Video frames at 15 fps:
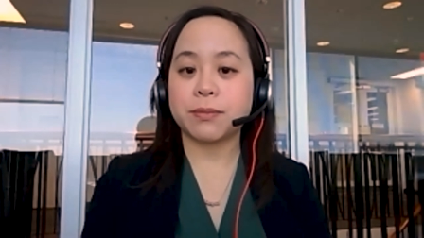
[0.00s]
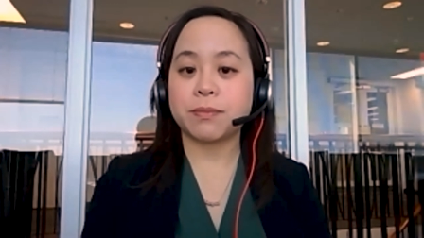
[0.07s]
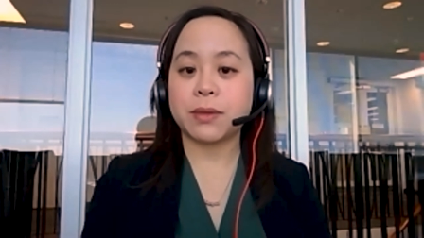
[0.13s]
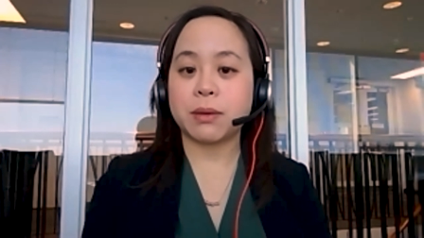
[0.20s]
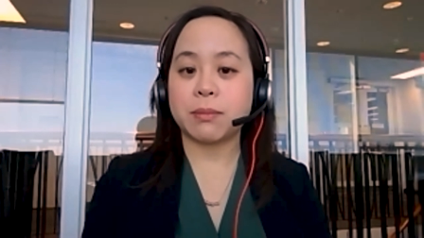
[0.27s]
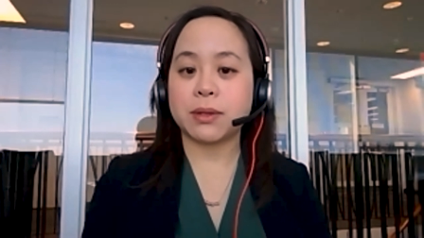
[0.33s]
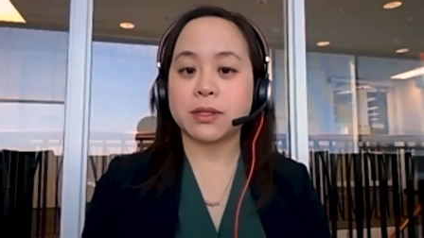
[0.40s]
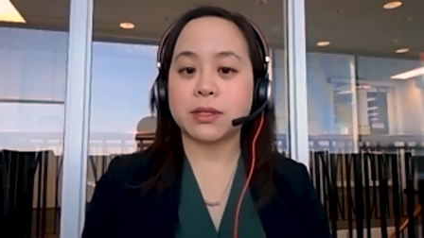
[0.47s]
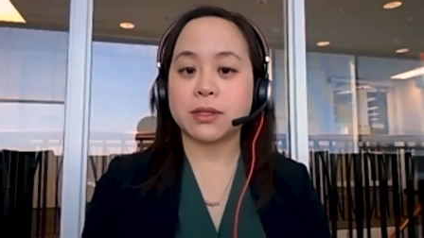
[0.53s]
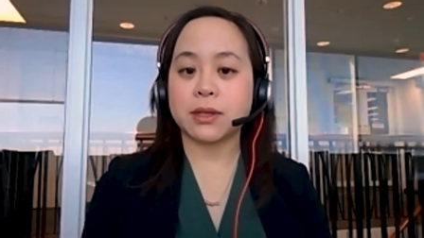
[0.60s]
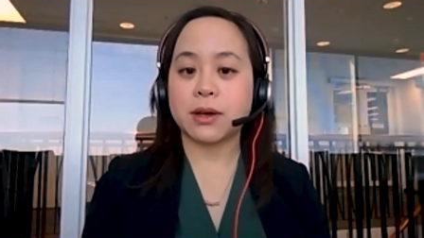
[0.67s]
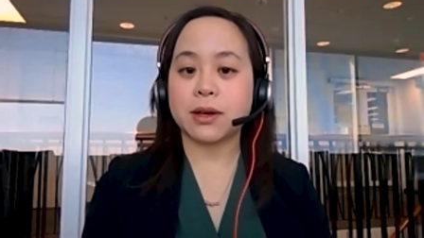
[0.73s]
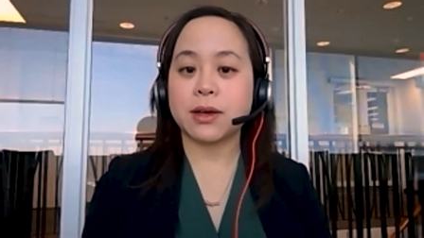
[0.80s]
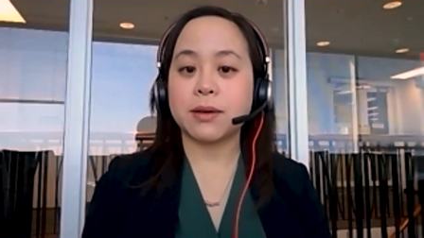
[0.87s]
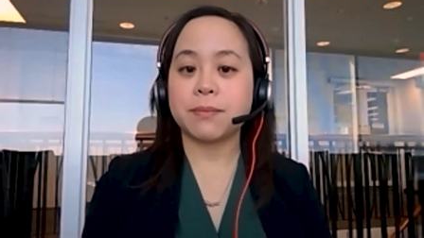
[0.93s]
in
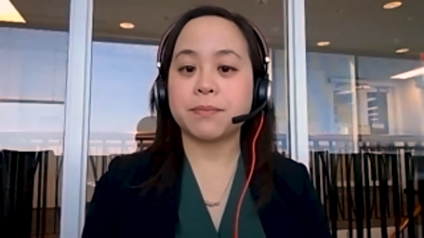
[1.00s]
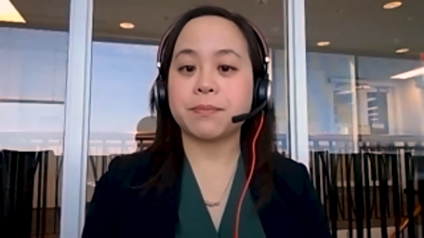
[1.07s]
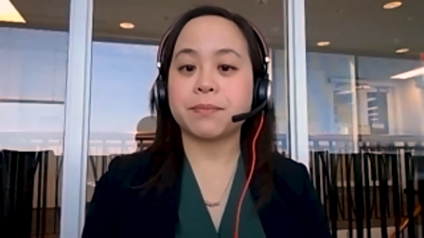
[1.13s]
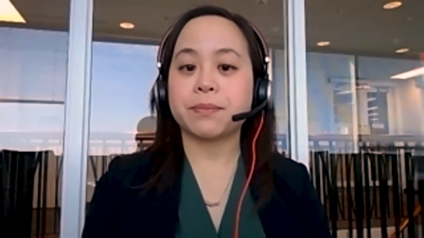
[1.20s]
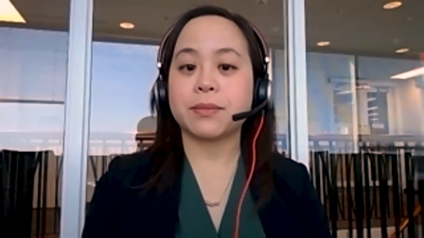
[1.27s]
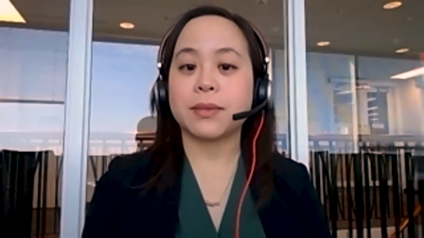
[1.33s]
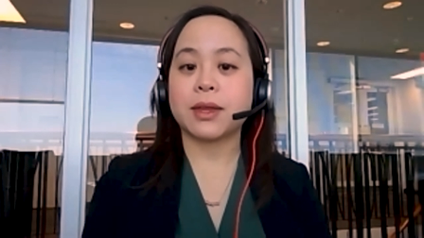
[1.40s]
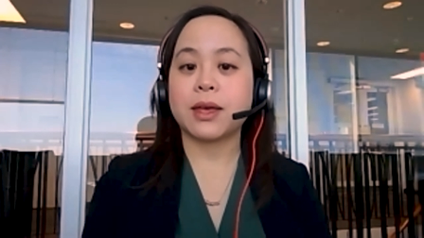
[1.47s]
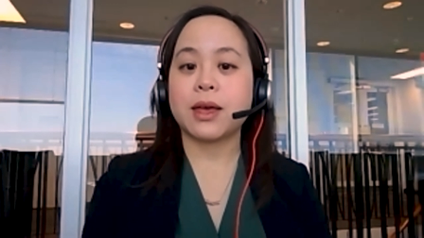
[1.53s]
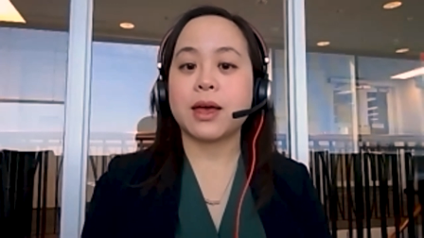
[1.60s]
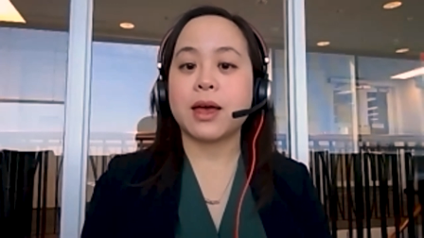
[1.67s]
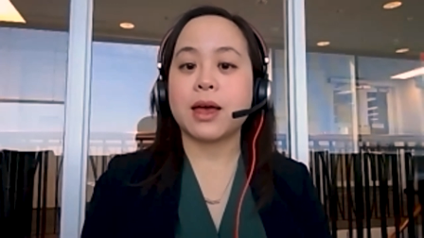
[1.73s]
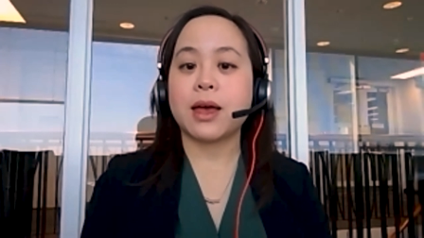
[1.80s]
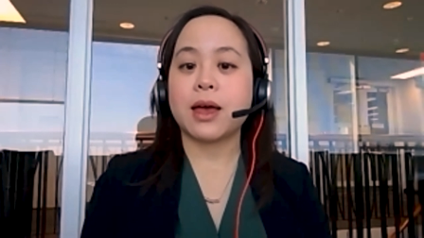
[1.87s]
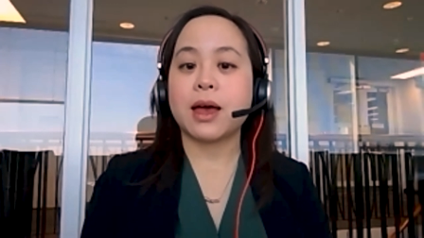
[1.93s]
Mississauga,
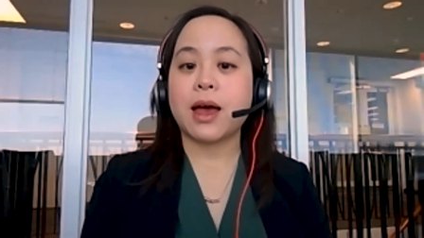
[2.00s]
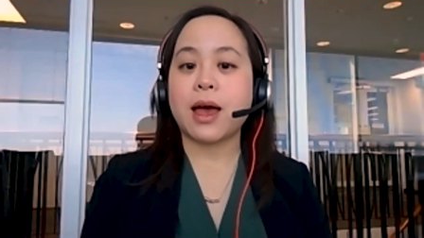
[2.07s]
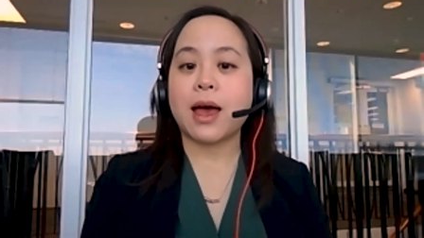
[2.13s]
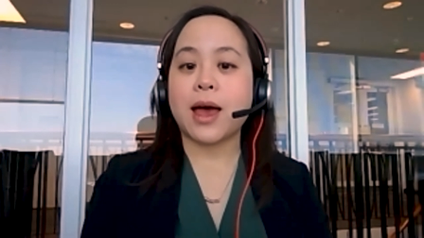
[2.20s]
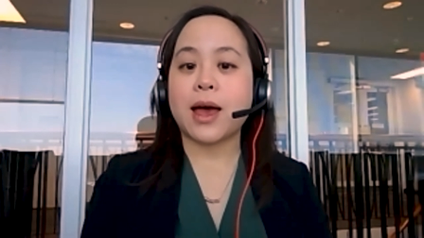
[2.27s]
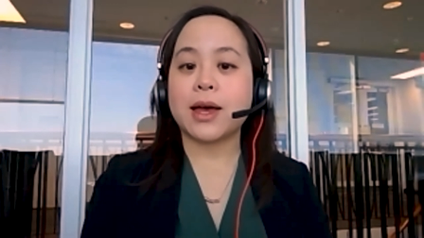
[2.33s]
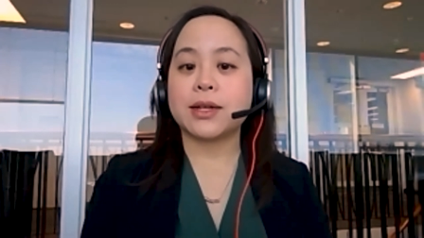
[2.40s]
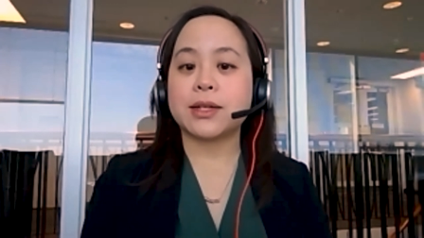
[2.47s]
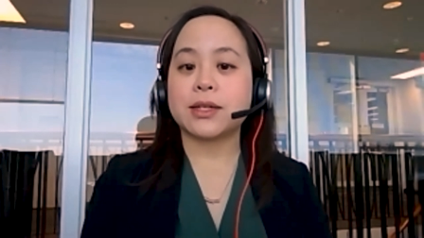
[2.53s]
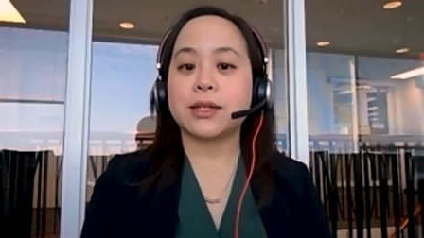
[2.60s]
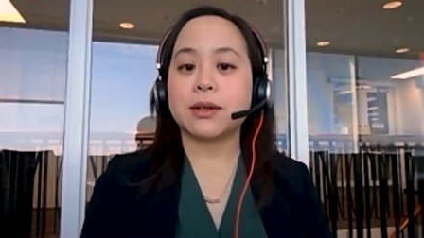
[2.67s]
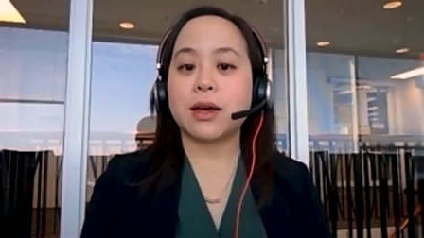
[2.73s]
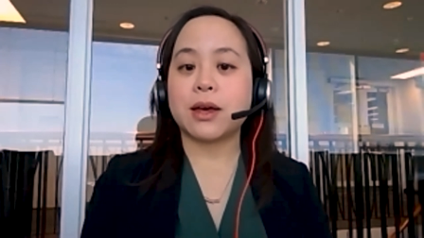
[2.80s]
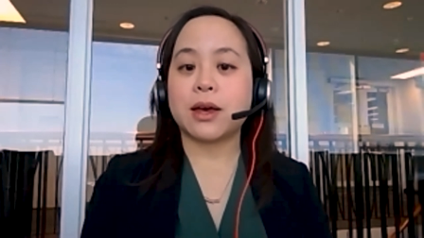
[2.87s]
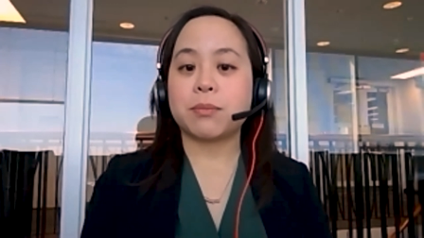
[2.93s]
at
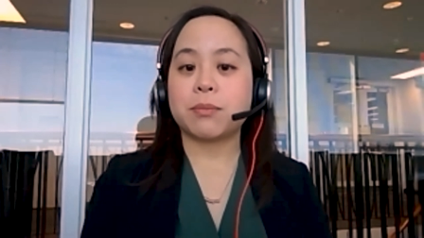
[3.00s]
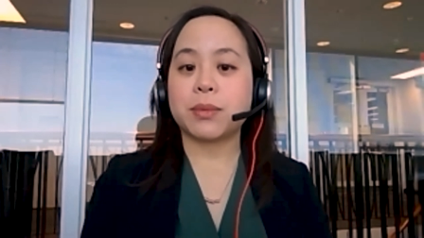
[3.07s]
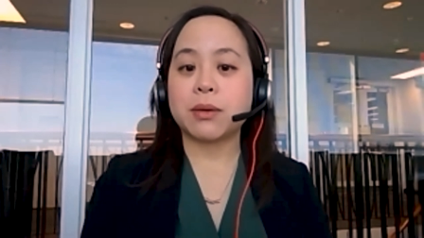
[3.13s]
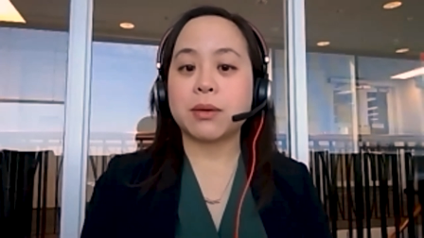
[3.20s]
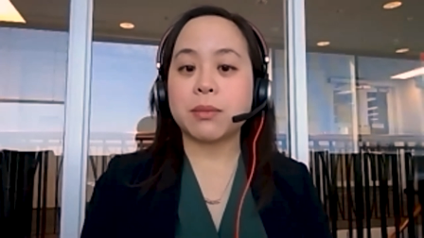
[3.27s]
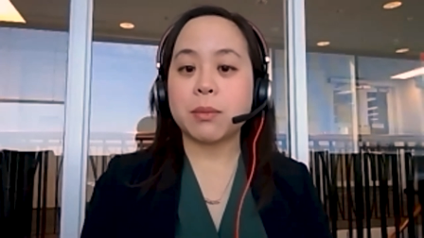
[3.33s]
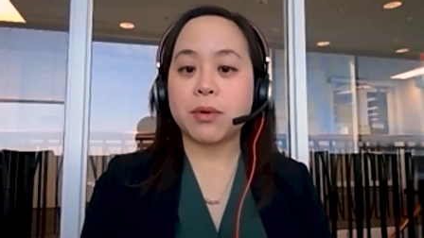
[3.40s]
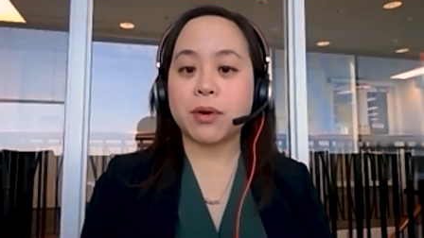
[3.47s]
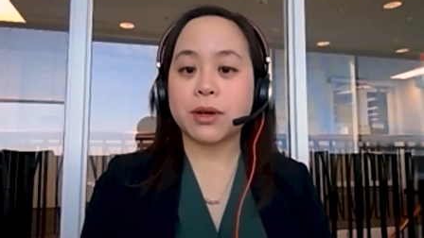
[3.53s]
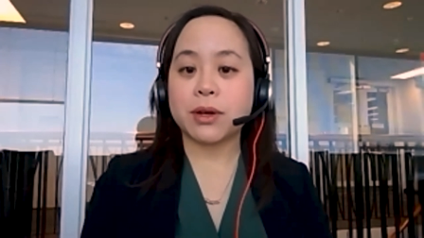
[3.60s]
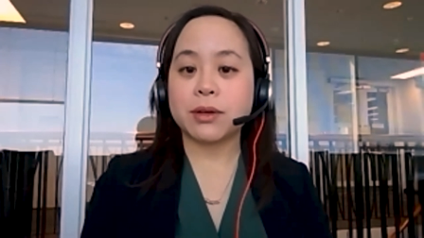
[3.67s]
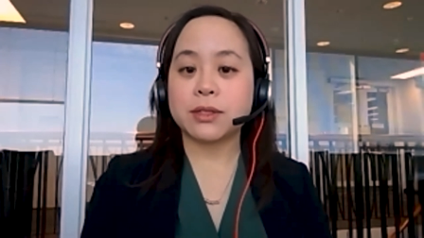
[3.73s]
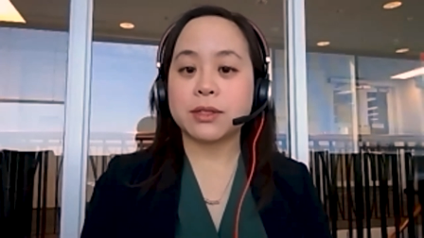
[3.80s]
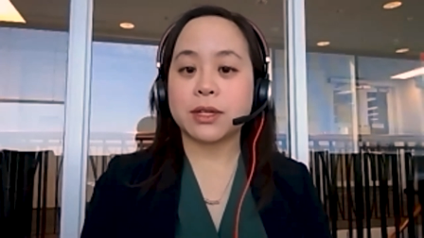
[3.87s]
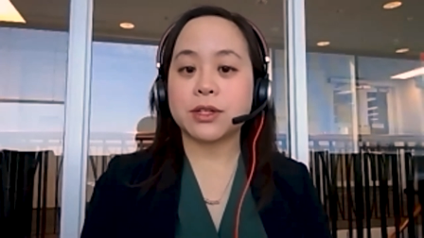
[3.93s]
uh, Peel
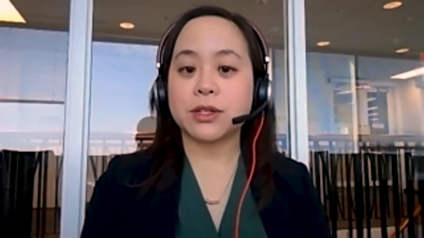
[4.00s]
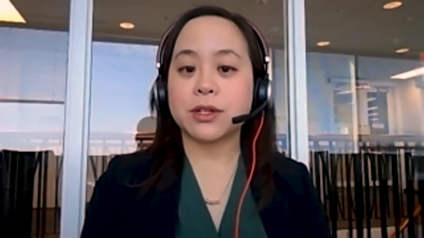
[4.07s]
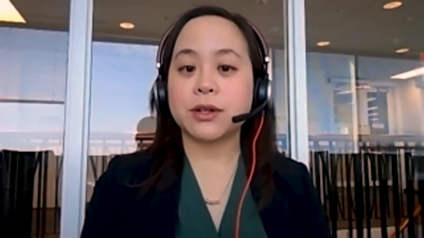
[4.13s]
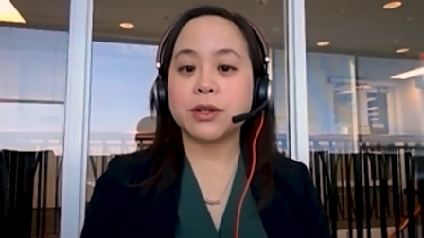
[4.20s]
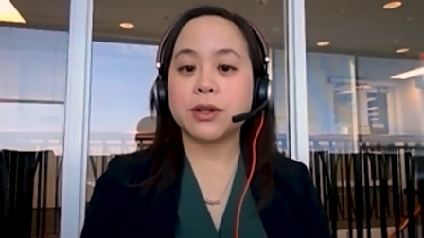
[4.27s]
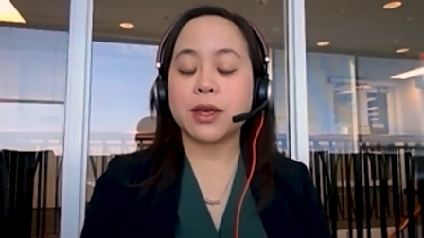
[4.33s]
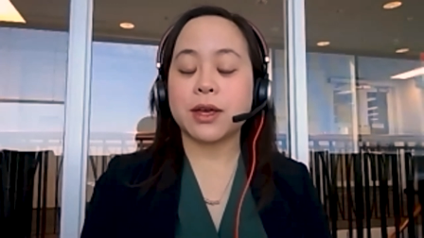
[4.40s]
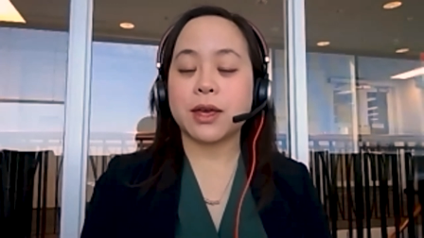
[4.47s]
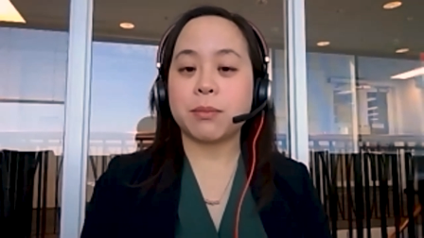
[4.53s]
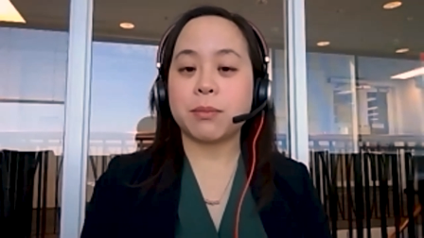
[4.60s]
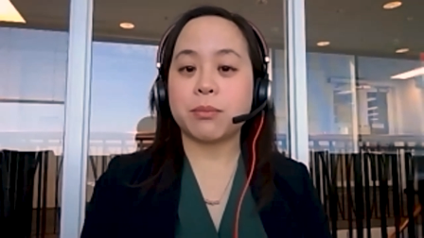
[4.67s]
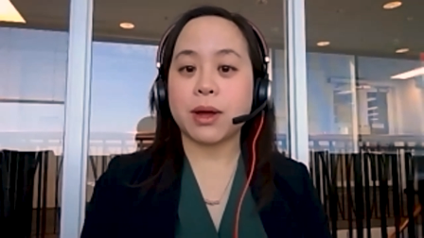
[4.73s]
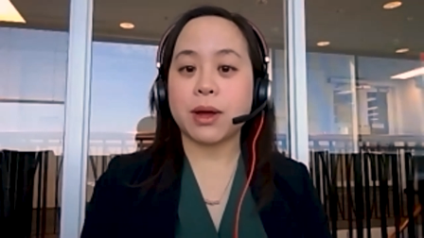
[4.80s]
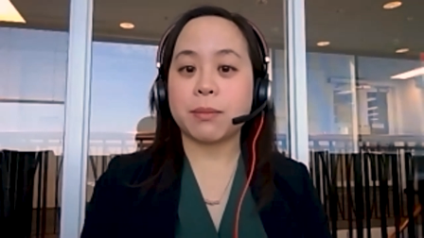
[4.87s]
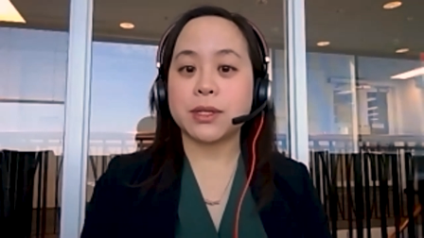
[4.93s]
Memorial Center in
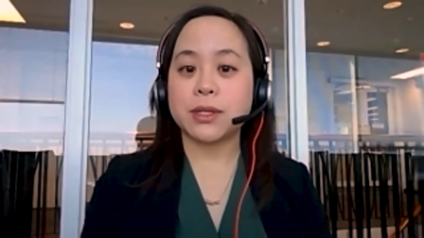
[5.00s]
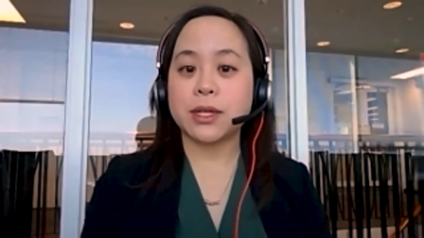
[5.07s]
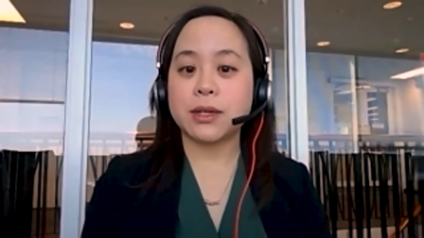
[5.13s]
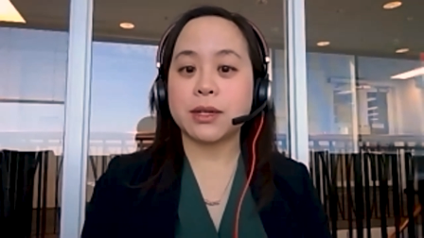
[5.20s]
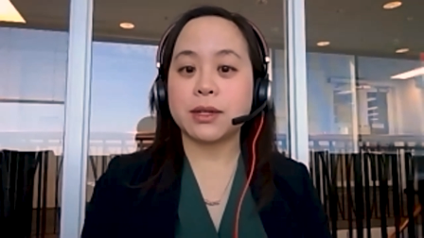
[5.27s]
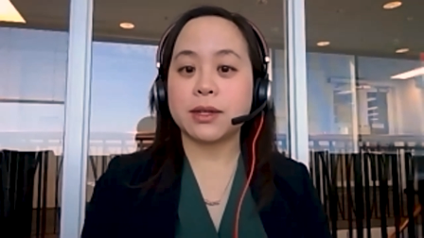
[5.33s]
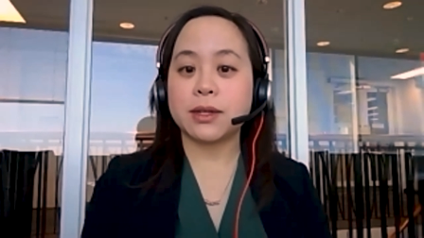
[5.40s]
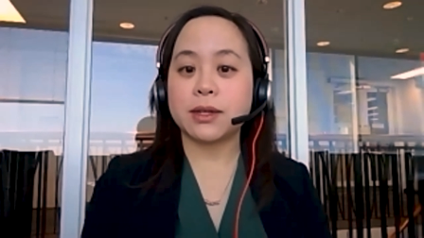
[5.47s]
Brampton,